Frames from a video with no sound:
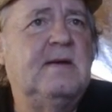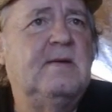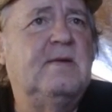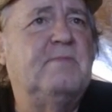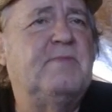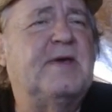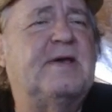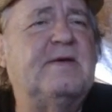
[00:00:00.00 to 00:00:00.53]

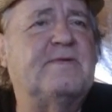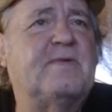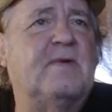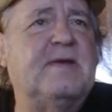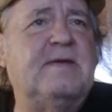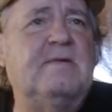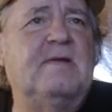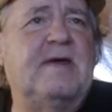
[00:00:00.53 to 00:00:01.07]
Because when
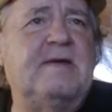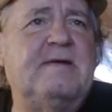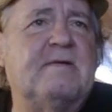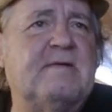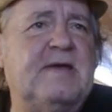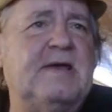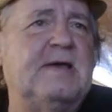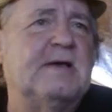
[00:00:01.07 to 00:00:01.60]
you let your
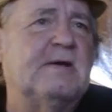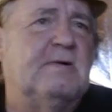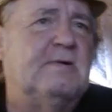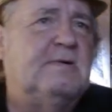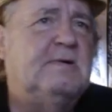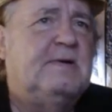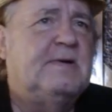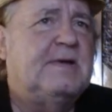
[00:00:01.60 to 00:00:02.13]
ego
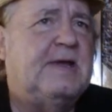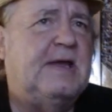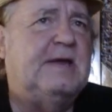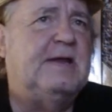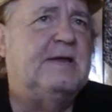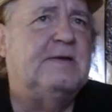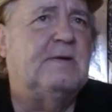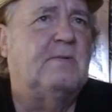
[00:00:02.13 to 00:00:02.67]
get
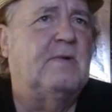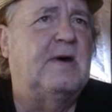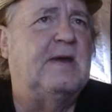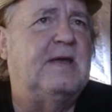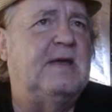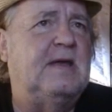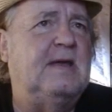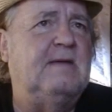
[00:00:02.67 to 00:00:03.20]
in the
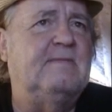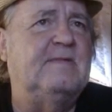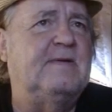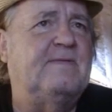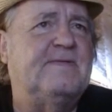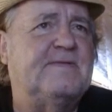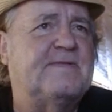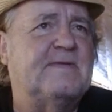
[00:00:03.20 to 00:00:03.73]
way, even
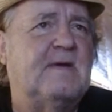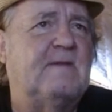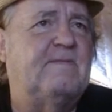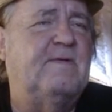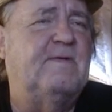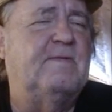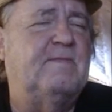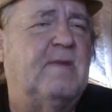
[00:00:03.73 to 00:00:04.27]
if it's not
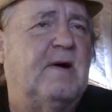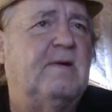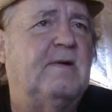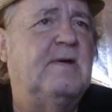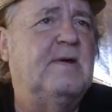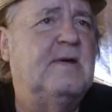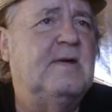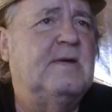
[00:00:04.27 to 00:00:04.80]
football,
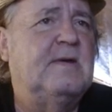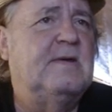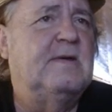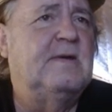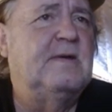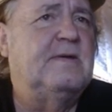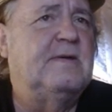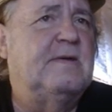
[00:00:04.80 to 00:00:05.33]

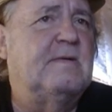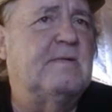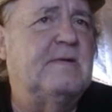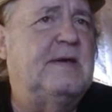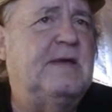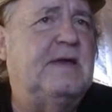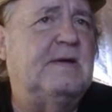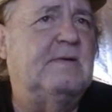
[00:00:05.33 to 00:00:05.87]
your
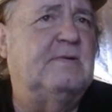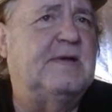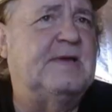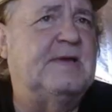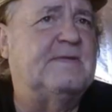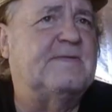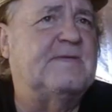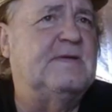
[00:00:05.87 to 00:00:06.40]
ego
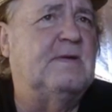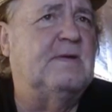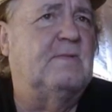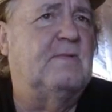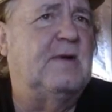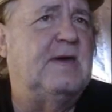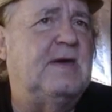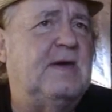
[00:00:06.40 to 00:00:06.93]
gets in the
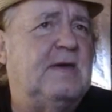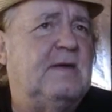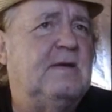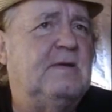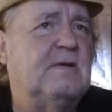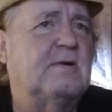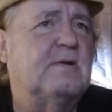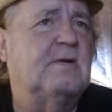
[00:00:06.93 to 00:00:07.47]
way,
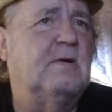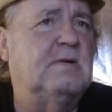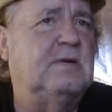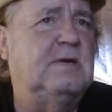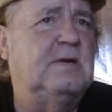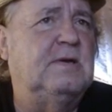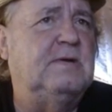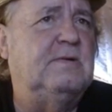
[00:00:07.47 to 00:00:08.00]
you're going
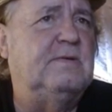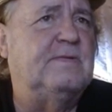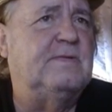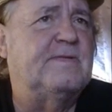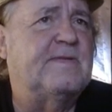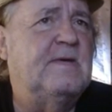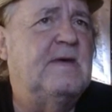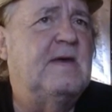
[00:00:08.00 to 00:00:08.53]
to
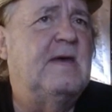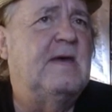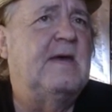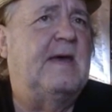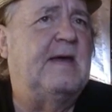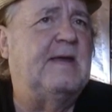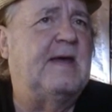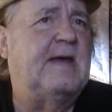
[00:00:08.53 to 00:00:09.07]
lose.
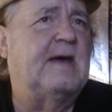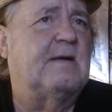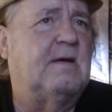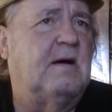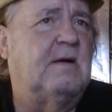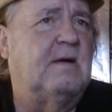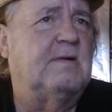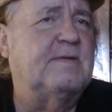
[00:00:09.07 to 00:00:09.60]
And out of
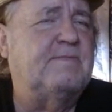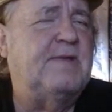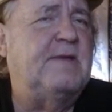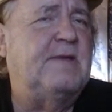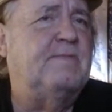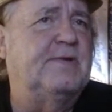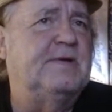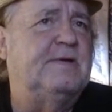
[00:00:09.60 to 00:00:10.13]
all the
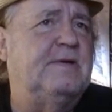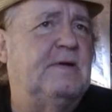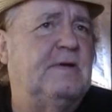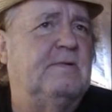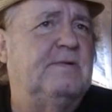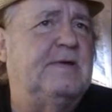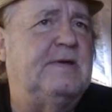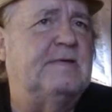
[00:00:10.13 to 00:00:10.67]
people that
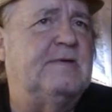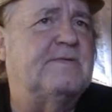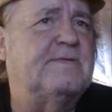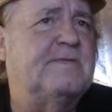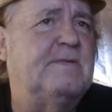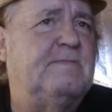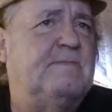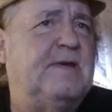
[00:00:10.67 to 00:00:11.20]
know this
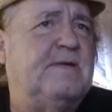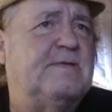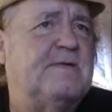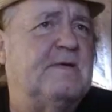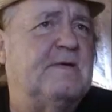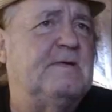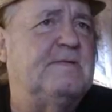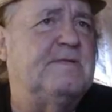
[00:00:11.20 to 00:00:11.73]
to be
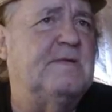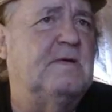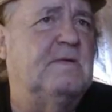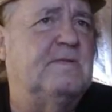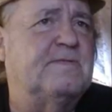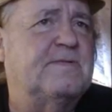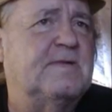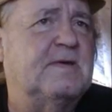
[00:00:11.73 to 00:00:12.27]
Jerry
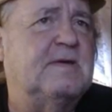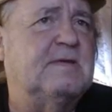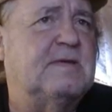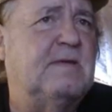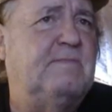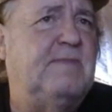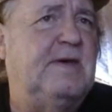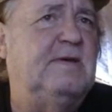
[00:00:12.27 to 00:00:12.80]
Jones, look at
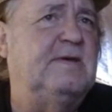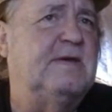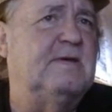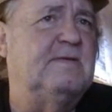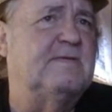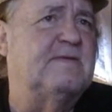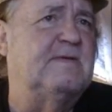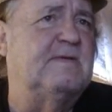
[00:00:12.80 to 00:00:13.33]
the
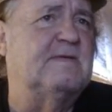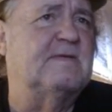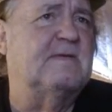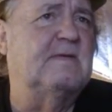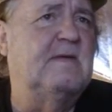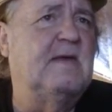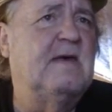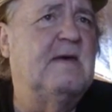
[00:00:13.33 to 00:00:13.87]
millions
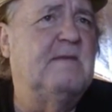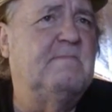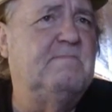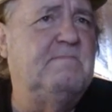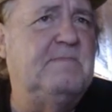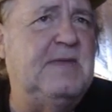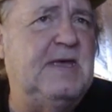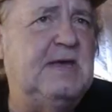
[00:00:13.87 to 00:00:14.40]

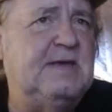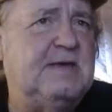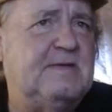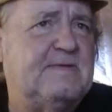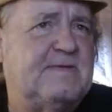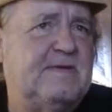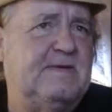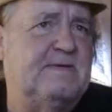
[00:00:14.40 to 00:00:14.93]

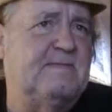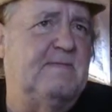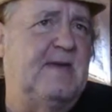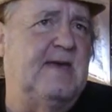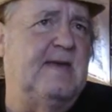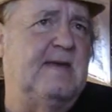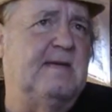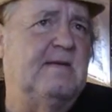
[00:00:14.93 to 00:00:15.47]
he's
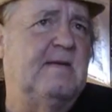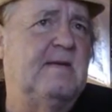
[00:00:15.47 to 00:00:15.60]
made.